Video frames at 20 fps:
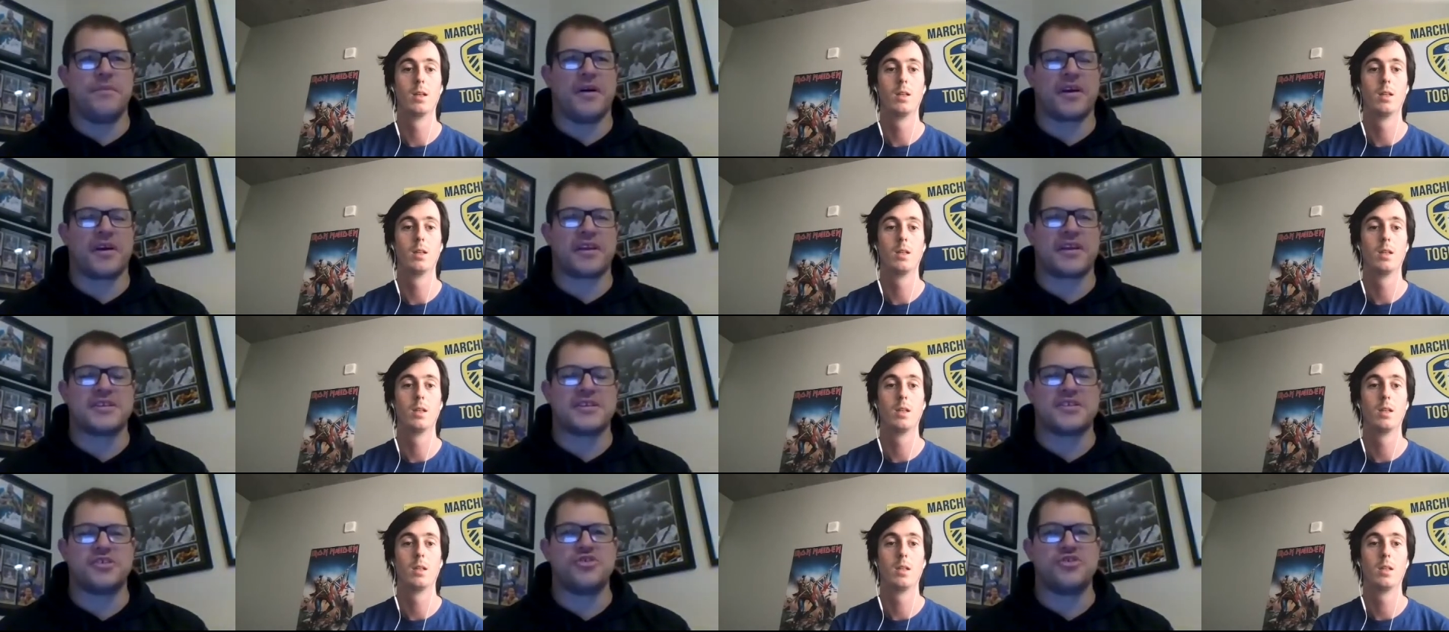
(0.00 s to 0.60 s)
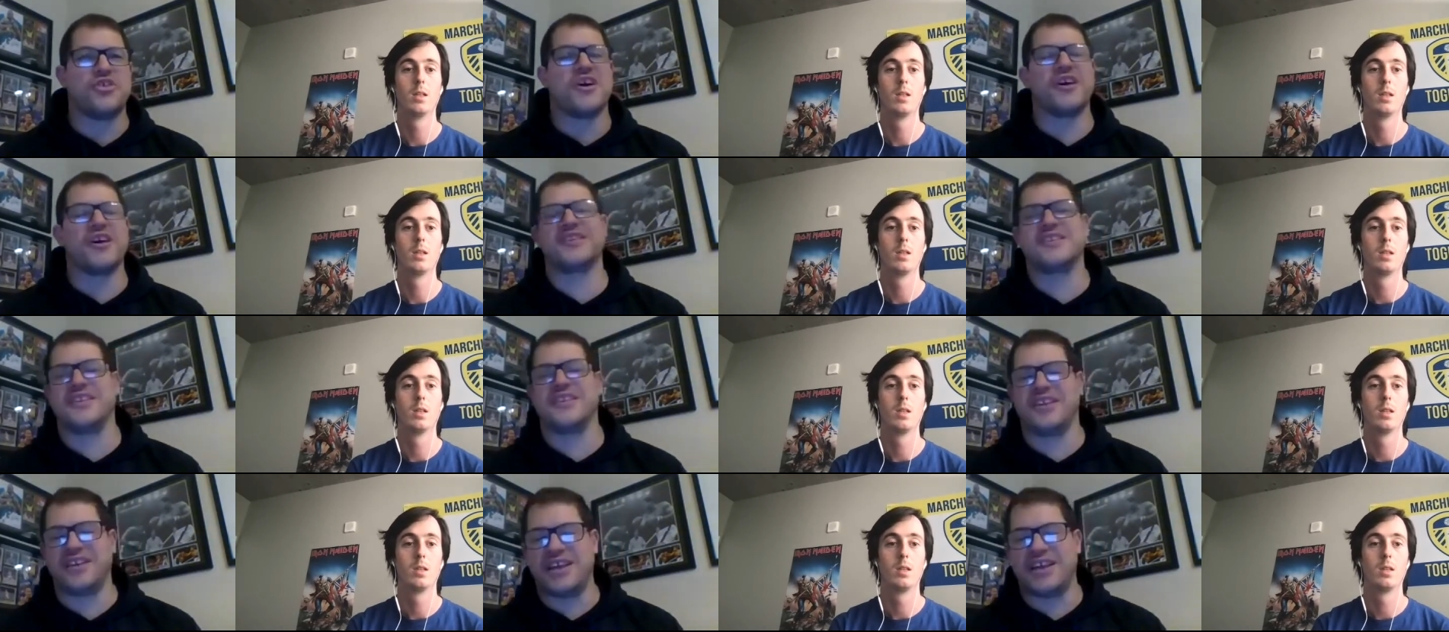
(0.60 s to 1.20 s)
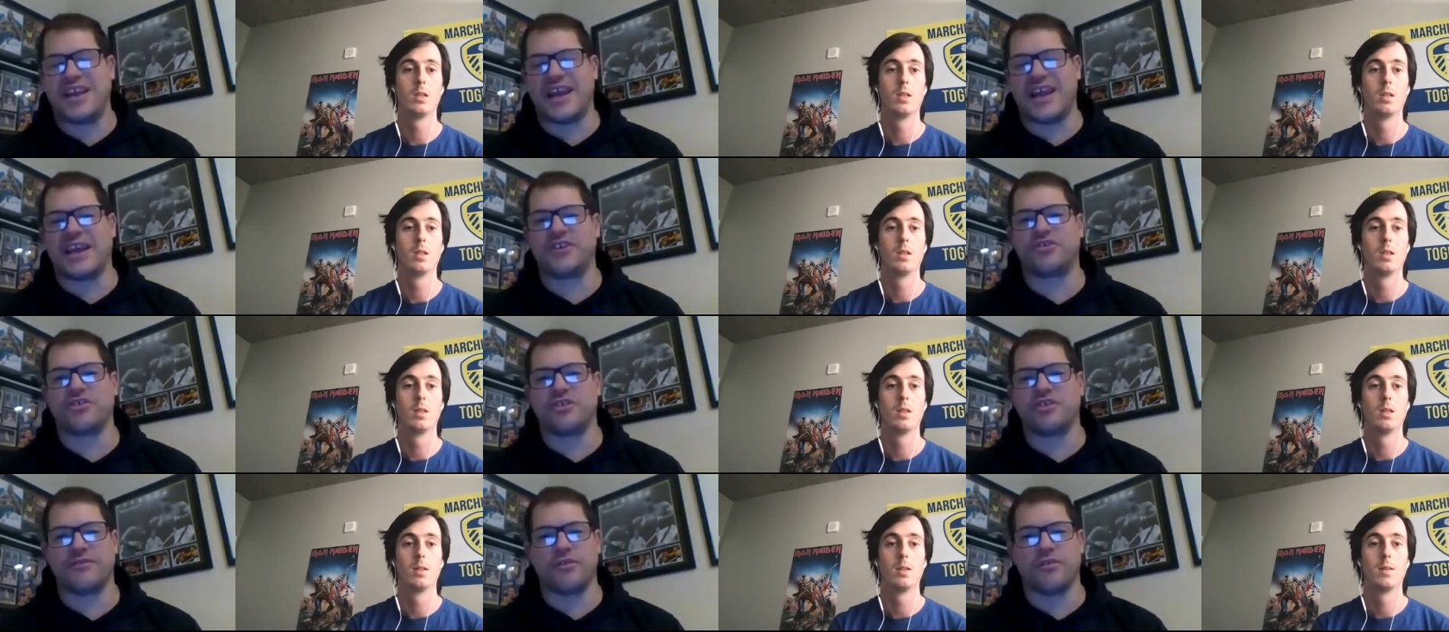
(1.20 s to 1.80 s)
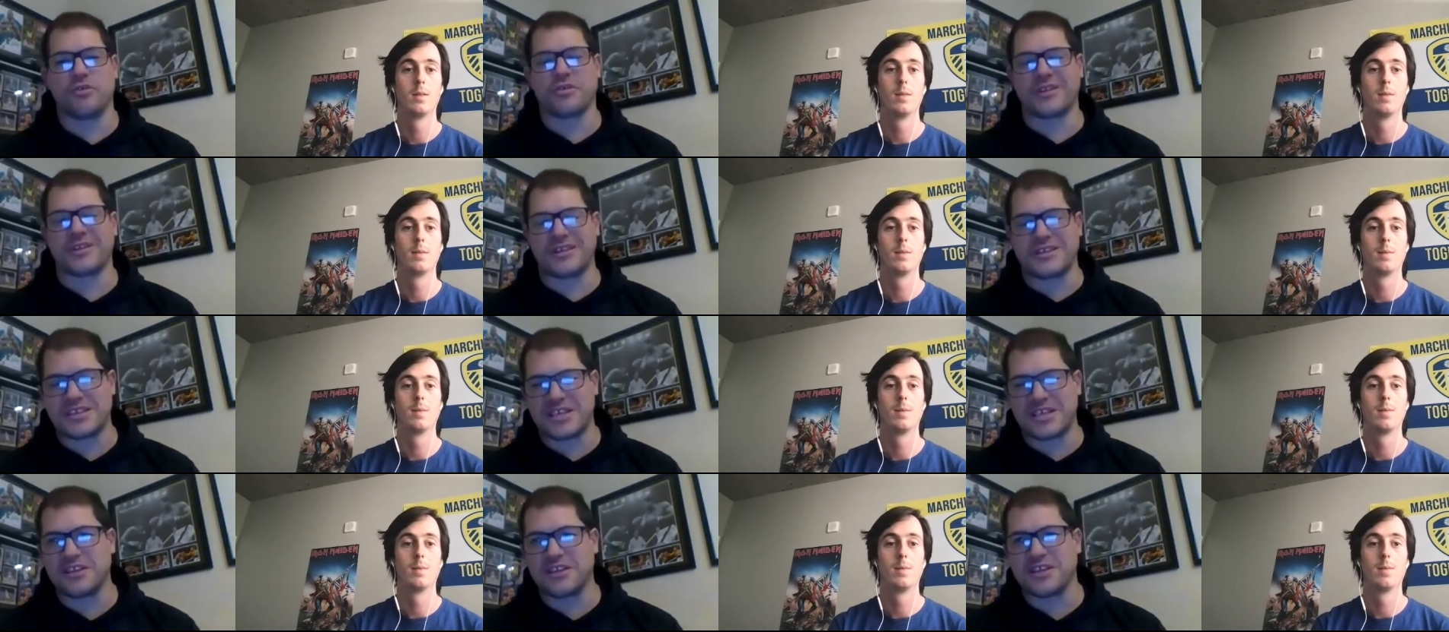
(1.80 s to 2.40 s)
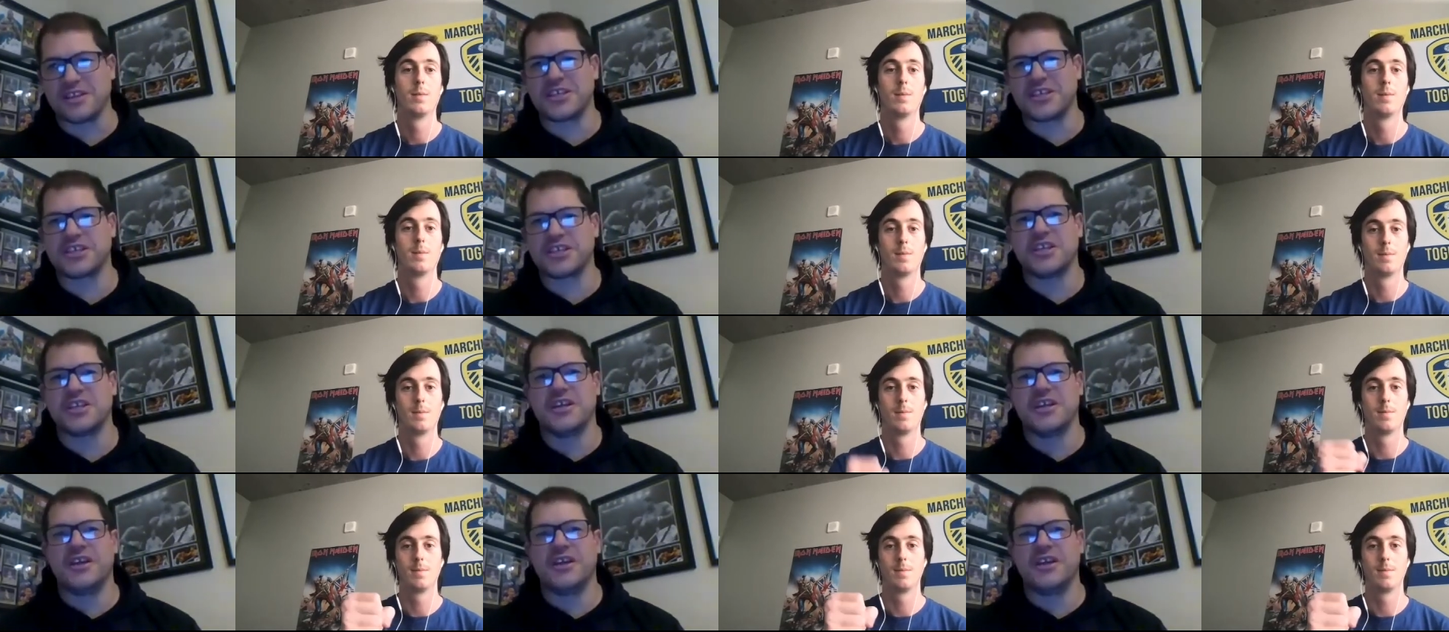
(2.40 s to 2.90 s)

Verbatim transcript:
Speaker 1: I guess, united in their hatred of all things English,